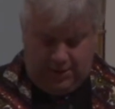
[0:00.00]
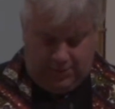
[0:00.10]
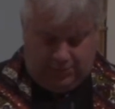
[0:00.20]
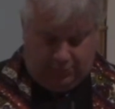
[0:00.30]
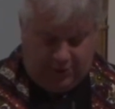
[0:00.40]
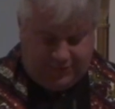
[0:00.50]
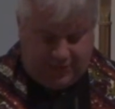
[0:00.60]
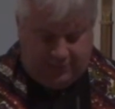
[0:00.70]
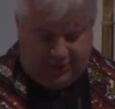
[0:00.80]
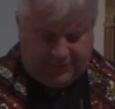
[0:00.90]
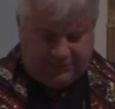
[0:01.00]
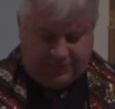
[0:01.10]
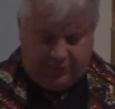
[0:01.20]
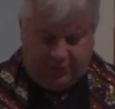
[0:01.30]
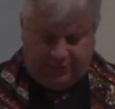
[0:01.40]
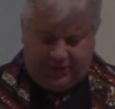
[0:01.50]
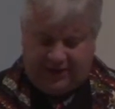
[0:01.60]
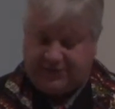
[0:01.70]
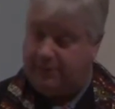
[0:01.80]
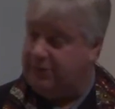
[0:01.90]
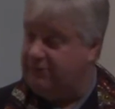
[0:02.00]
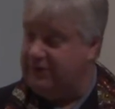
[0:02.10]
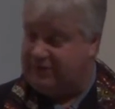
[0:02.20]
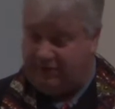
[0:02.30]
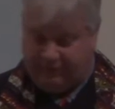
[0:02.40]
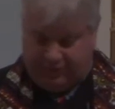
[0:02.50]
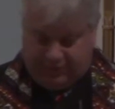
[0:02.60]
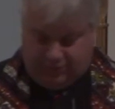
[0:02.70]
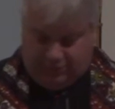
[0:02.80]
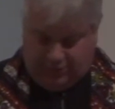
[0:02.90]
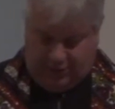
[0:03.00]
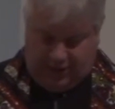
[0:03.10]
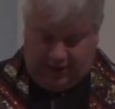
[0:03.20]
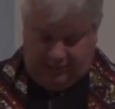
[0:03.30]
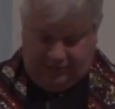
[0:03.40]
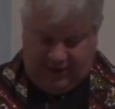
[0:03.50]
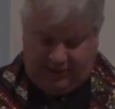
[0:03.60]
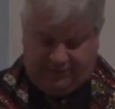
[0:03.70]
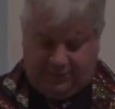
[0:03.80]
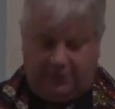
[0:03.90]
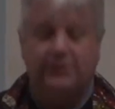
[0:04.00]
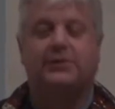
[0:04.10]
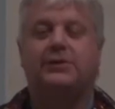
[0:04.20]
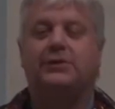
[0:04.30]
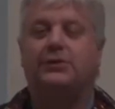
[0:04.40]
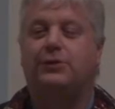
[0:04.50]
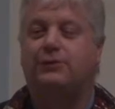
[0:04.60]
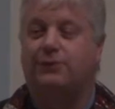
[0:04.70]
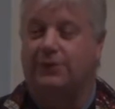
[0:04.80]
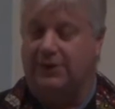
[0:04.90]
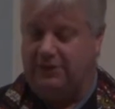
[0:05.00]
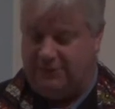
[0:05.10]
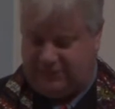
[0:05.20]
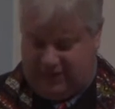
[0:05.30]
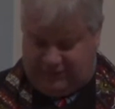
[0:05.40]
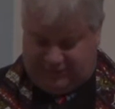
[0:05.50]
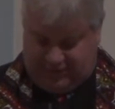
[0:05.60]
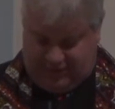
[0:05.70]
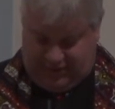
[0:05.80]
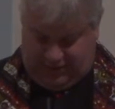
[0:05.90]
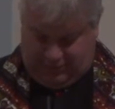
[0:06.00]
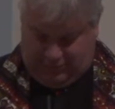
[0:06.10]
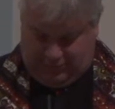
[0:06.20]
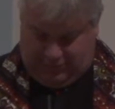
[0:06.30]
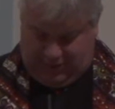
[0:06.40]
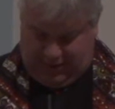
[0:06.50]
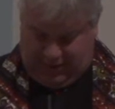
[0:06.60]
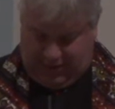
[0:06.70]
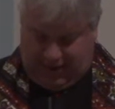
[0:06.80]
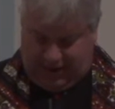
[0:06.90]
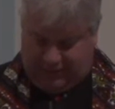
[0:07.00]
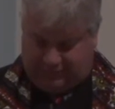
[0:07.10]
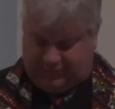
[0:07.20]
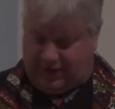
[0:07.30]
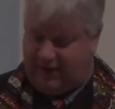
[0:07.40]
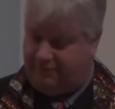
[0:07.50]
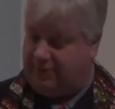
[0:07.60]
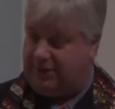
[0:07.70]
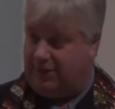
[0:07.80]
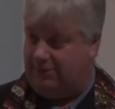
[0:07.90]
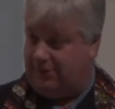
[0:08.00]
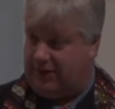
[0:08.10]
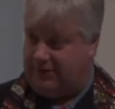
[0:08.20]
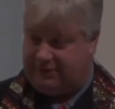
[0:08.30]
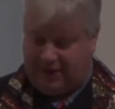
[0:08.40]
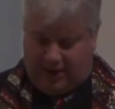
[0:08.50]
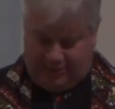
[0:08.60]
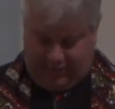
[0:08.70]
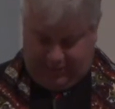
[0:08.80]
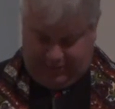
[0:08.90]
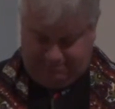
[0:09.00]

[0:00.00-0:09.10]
The more I thought about this sermon over the last couple of weeks, however, the more I'm thankful for the invitation and the more engaged I've become by the topic.